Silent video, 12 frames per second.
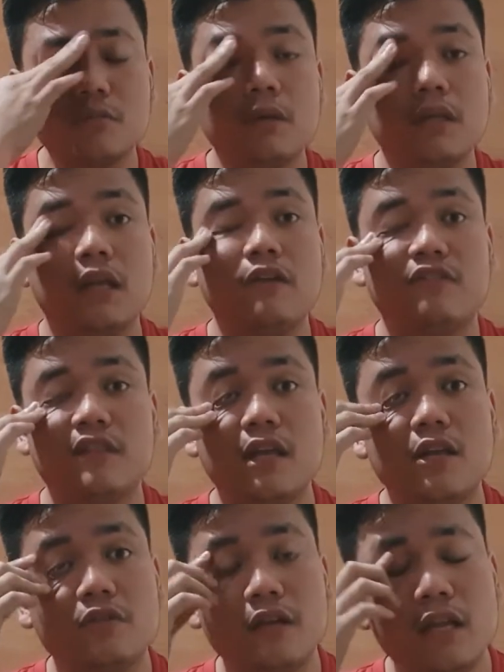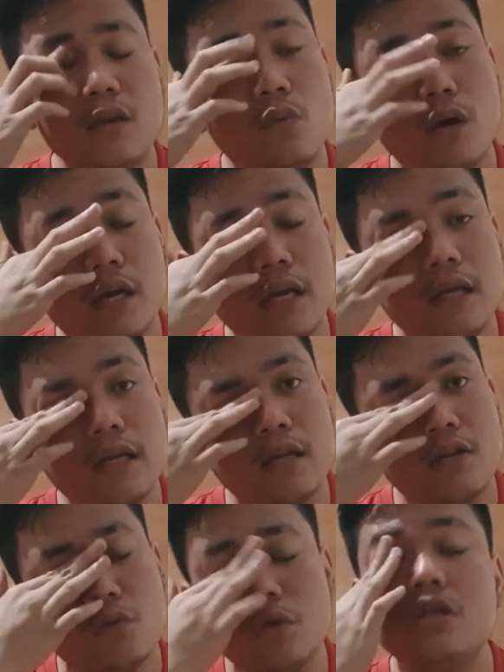But if they really wanted, and
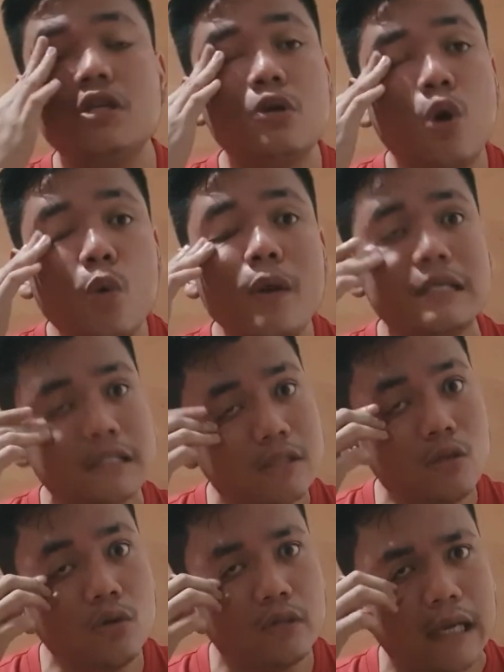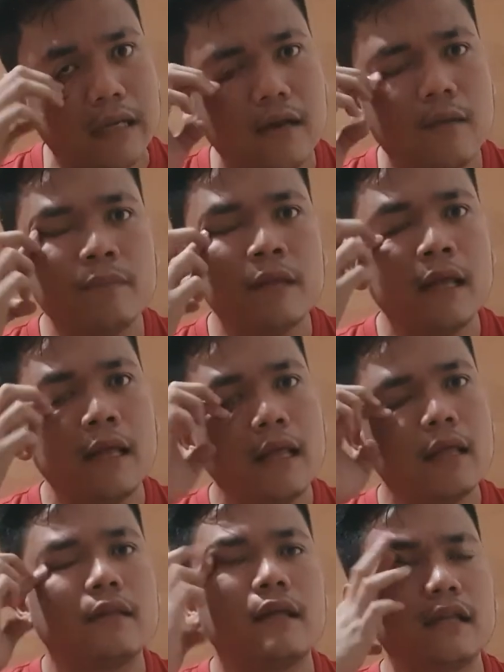you would always know that
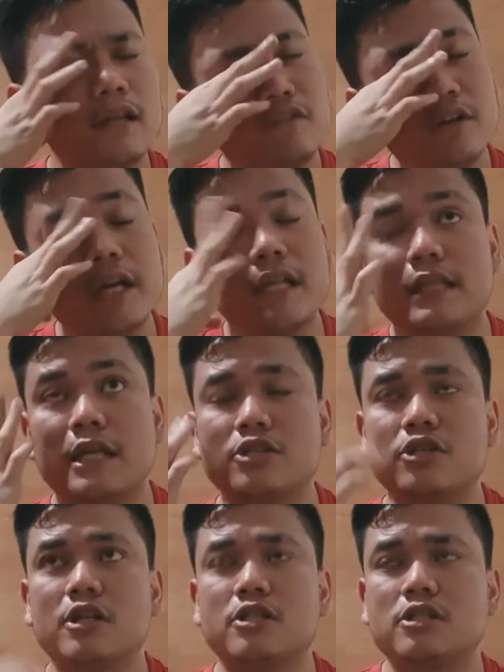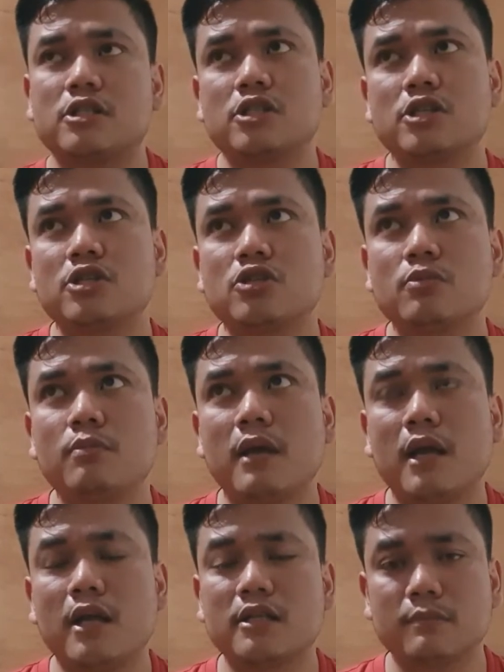if their intention is just to
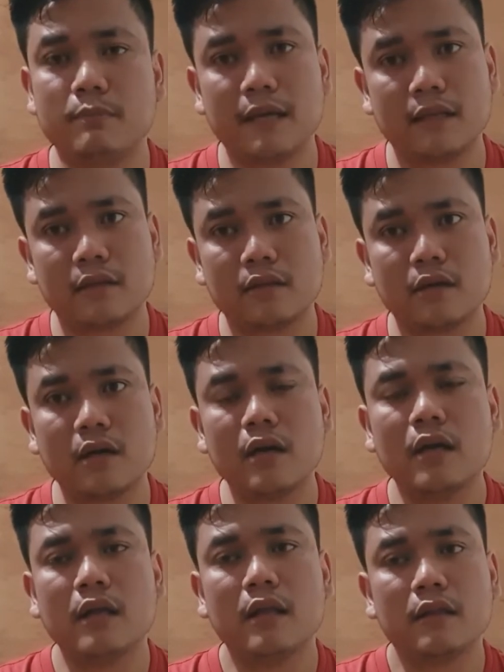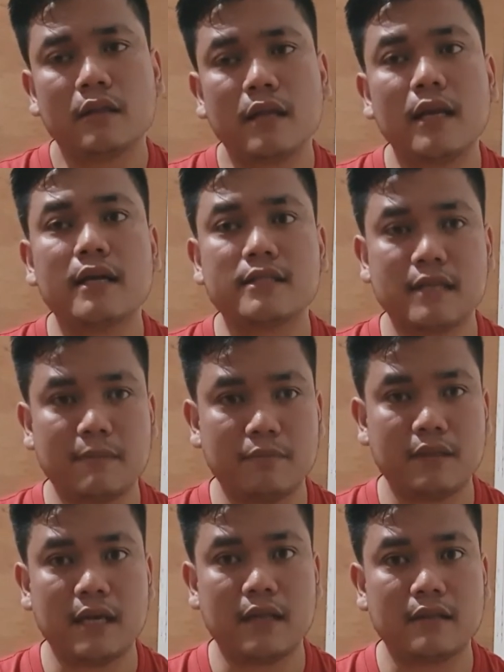make us better, then accept
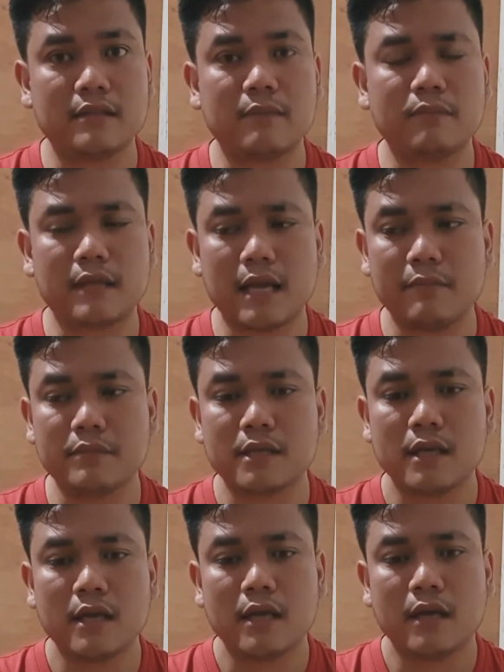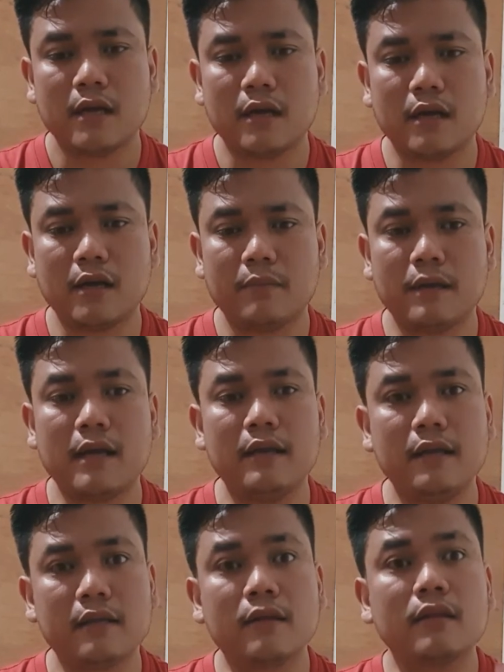that. Sometimes a
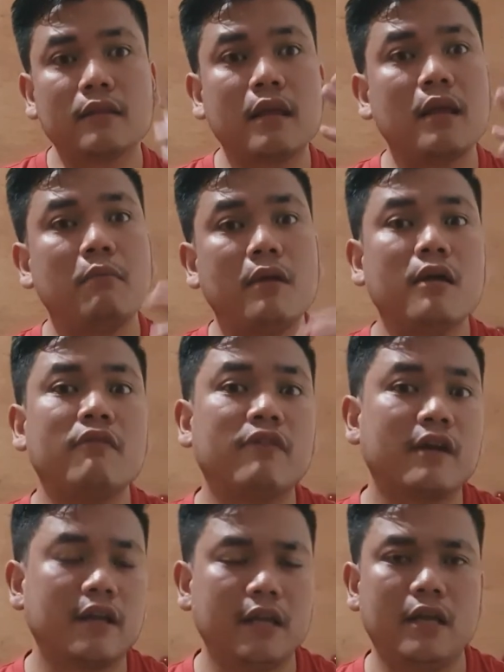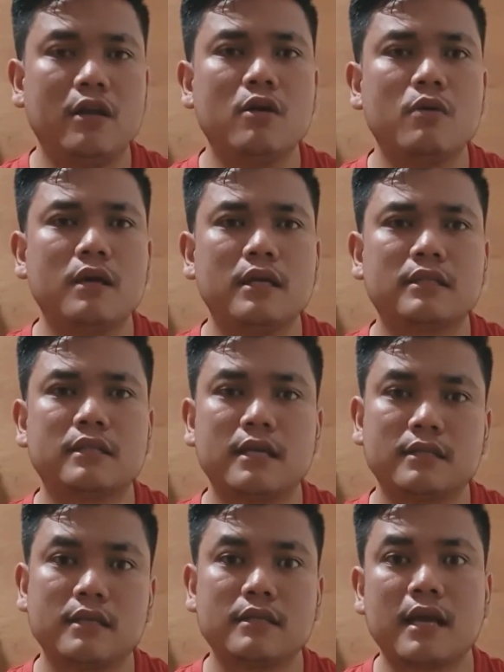little taming of our ego is
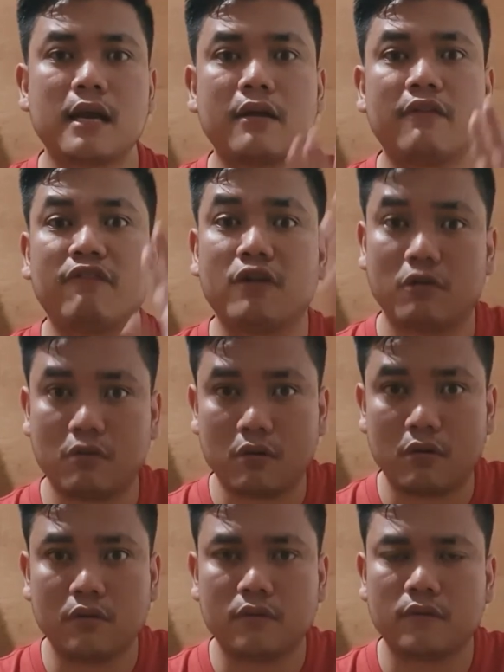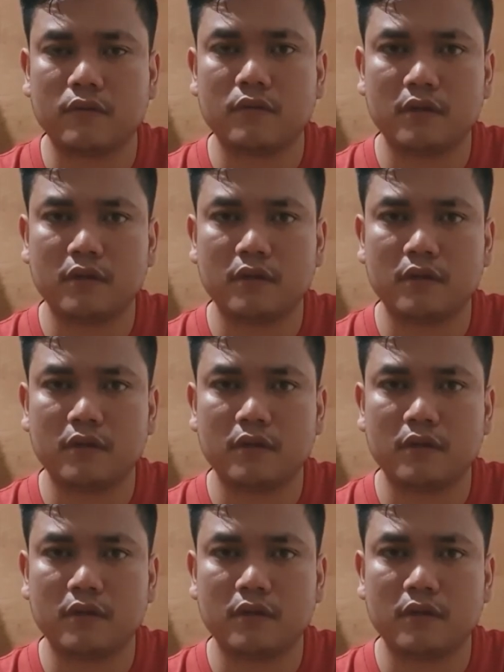necessary for growth.